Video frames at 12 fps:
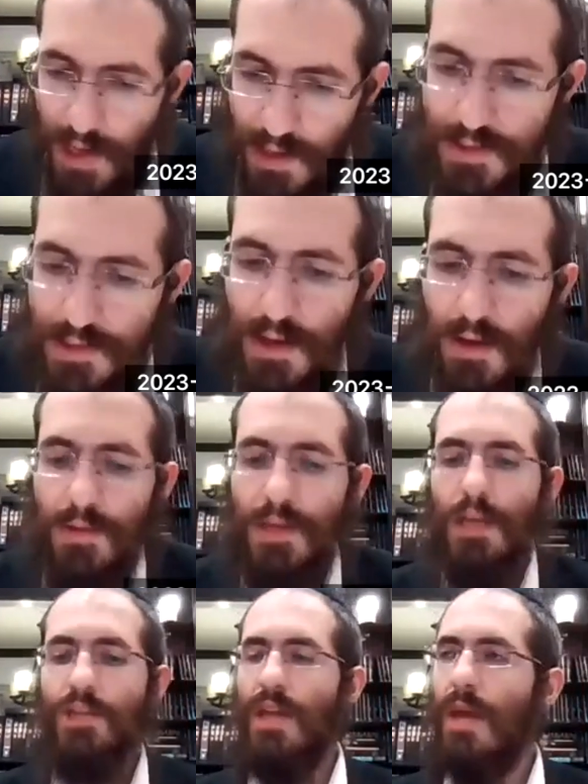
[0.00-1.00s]
Okay,
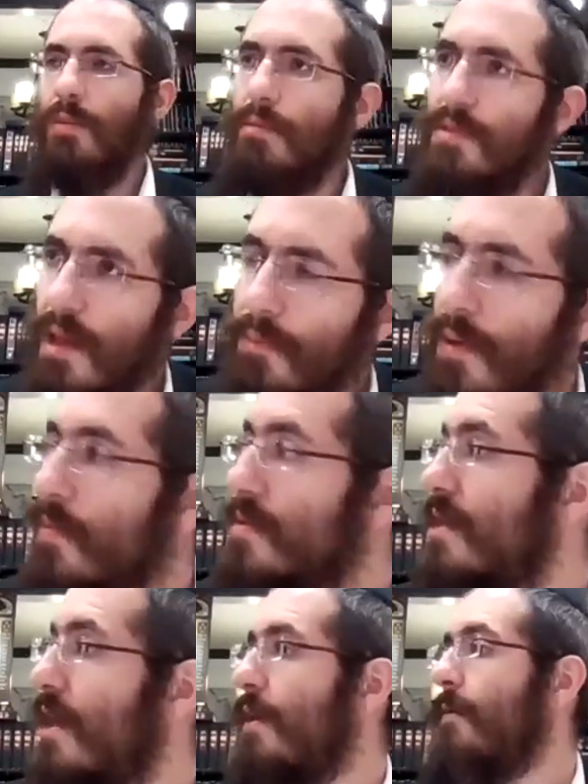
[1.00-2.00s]
so Yeshem, some
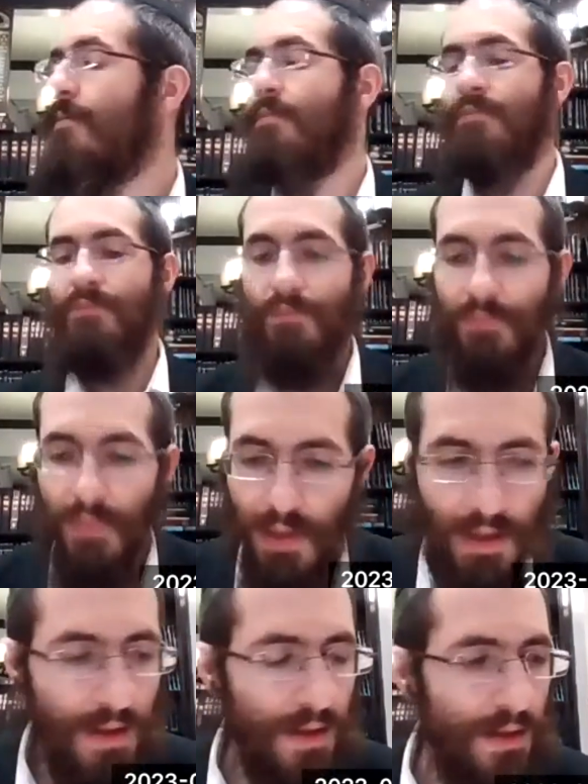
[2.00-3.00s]
people say,
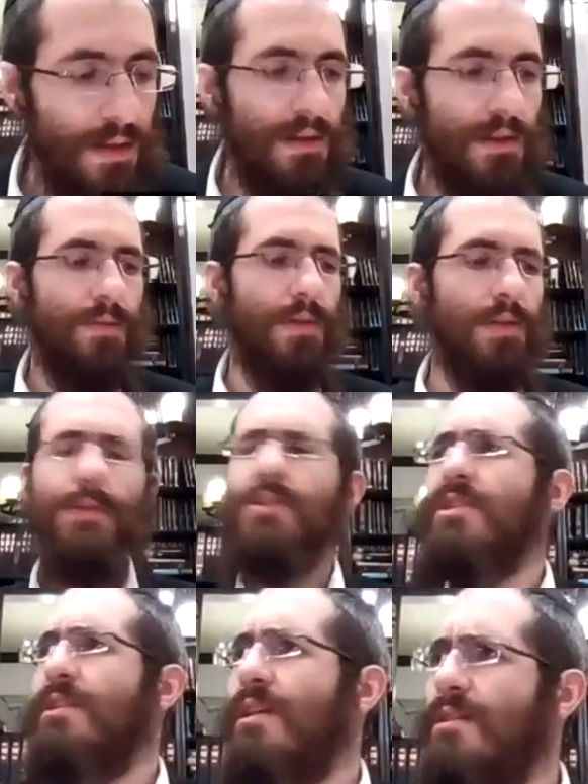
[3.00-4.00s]
they say
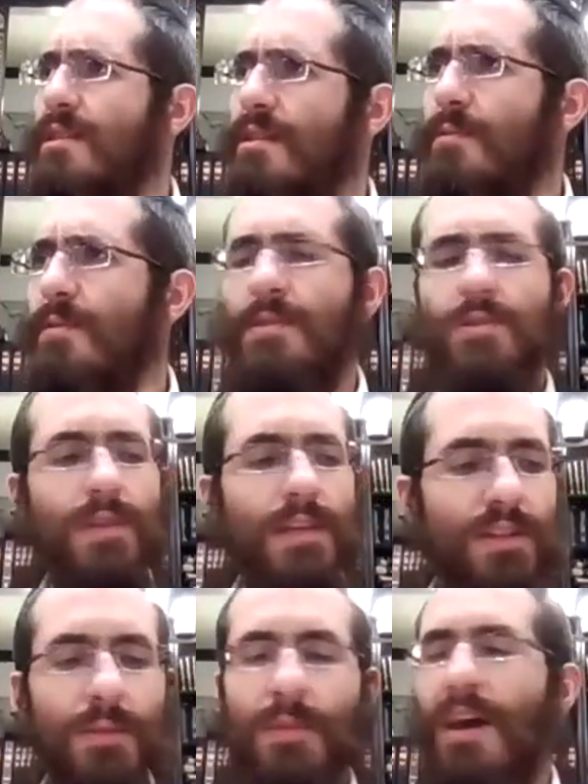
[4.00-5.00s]
the
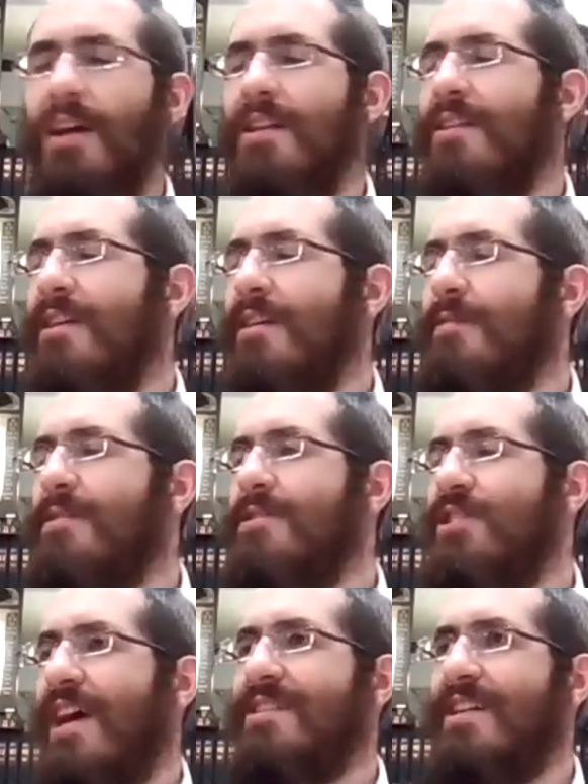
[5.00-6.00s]
traditional bracha that you give
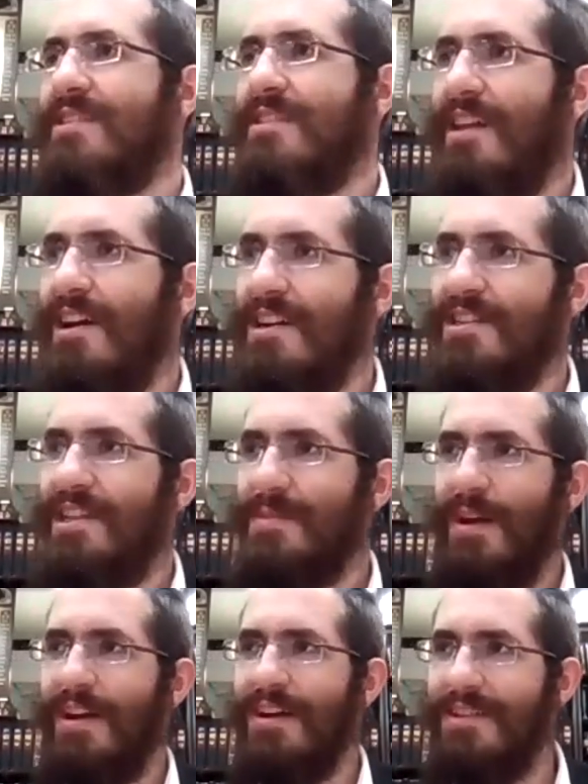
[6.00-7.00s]
is Shnas Haslacha,
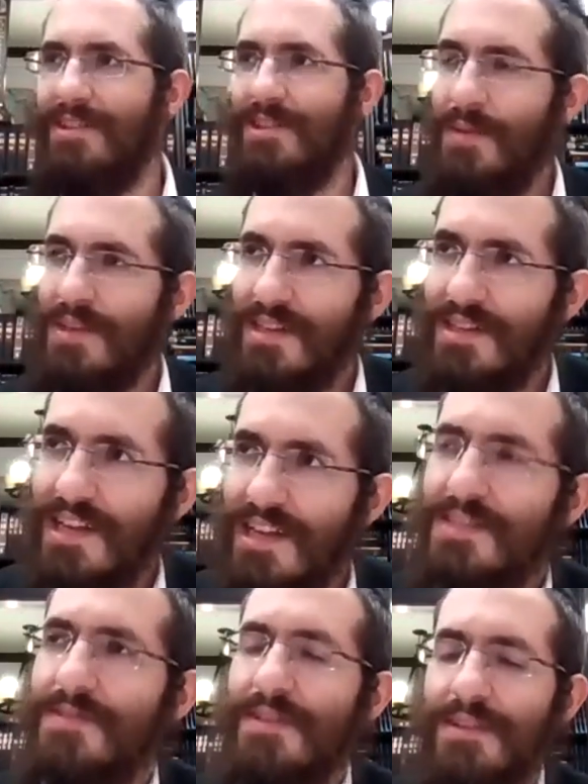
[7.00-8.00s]
Shnas Bracha. It should be a
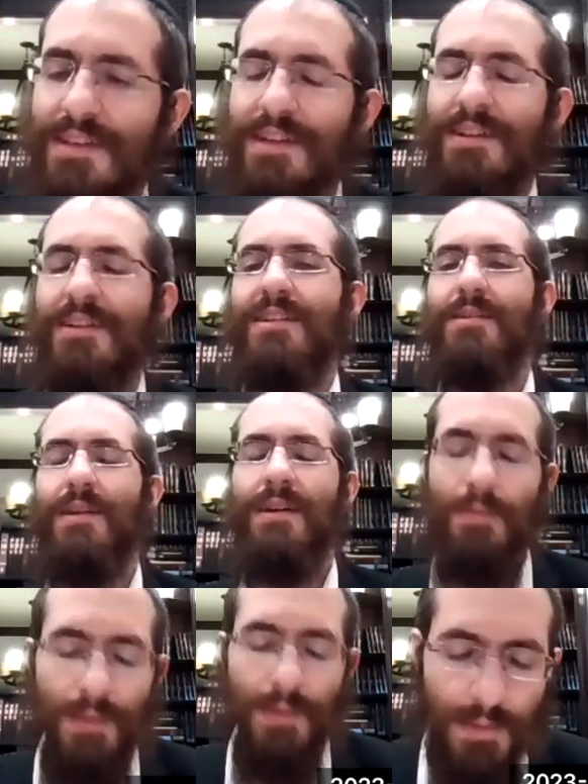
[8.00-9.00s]
successful year
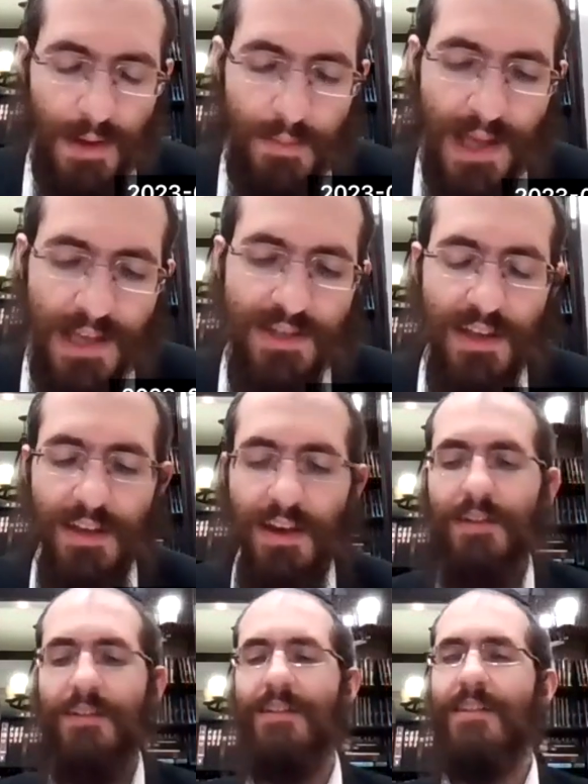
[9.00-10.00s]
and it would get benched a
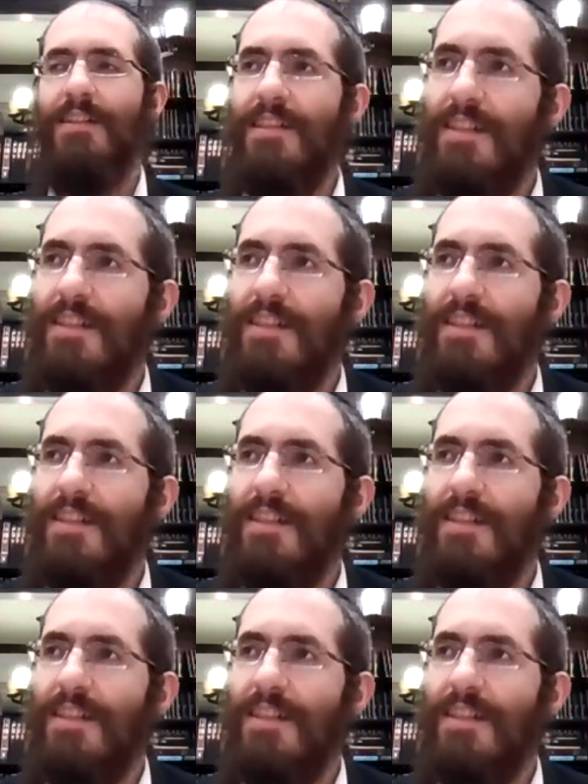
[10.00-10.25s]
year.